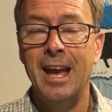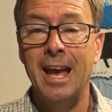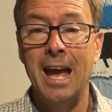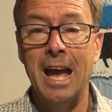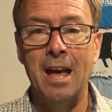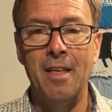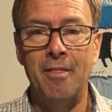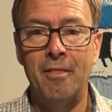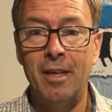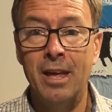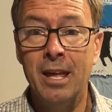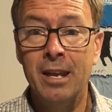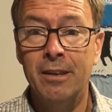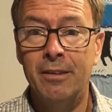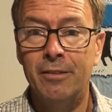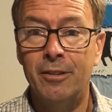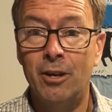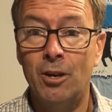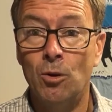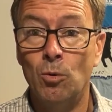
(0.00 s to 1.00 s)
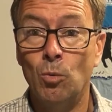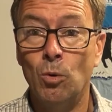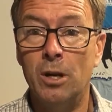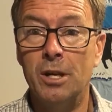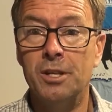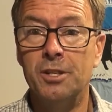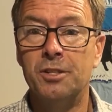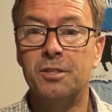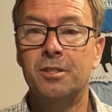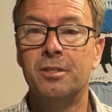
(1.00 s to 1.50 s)
And then there
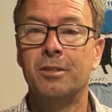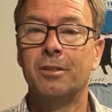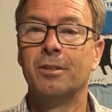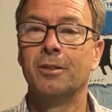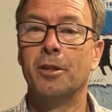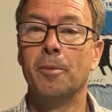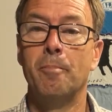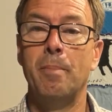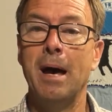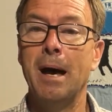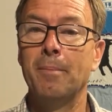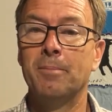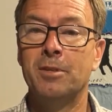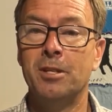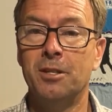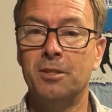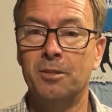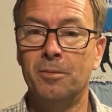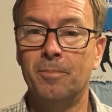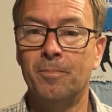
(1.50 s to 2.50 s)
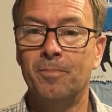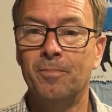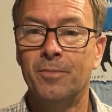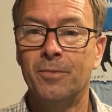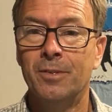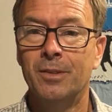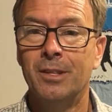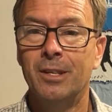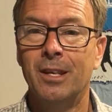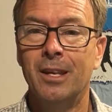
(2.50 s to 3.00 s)
was the baptism.
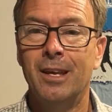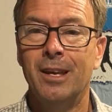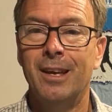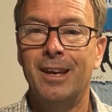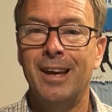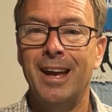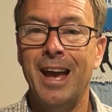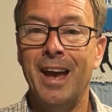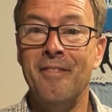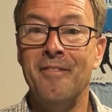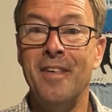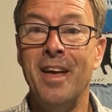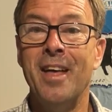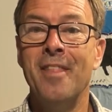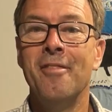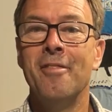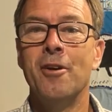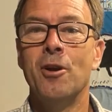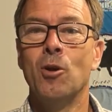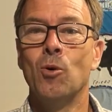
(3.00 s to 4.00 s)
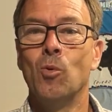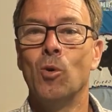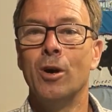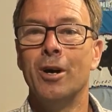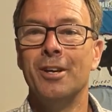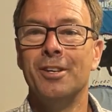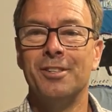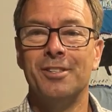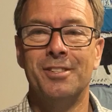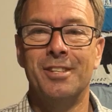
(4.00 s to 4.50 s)
And then there
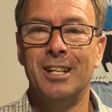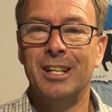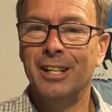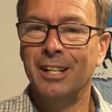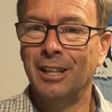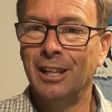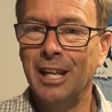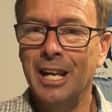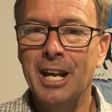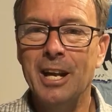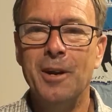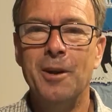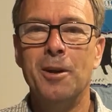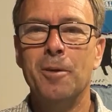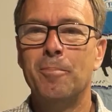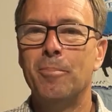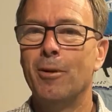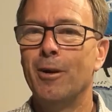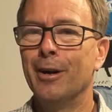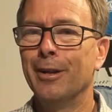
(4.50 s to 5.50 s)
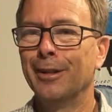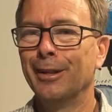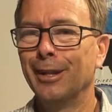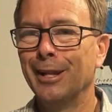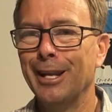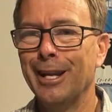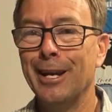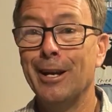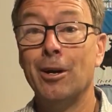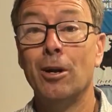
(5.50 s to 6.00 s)
was layer upon
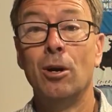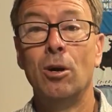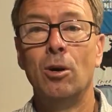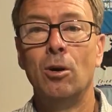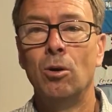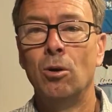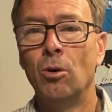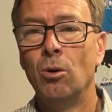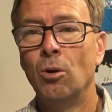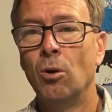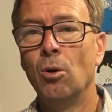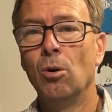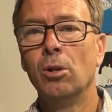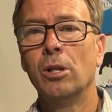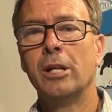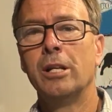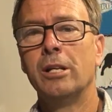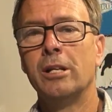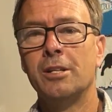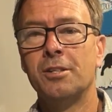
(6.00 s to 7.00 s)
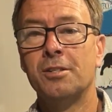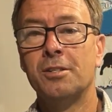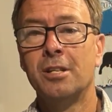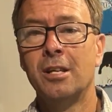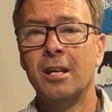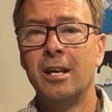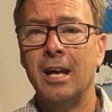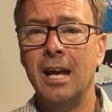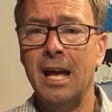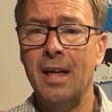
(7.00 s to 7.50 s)
layer, holiness,
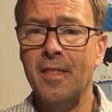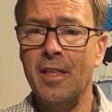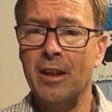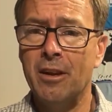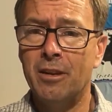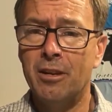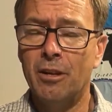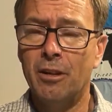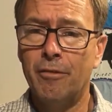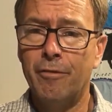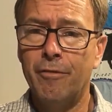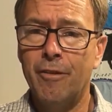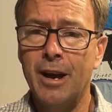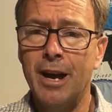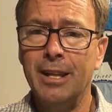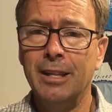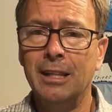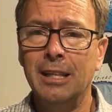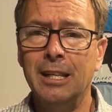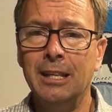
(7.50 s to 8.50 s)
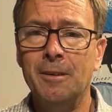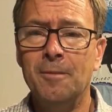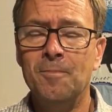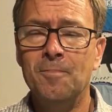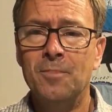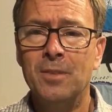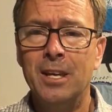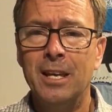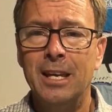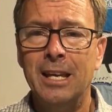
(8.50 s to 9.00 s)
and then finally
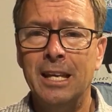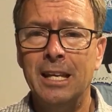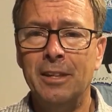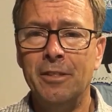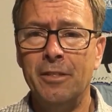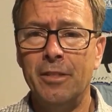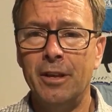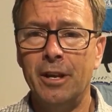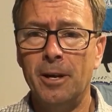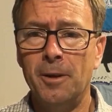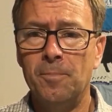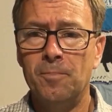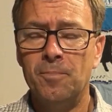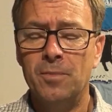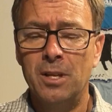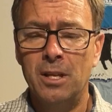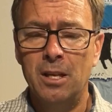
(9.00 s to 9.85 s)
in the,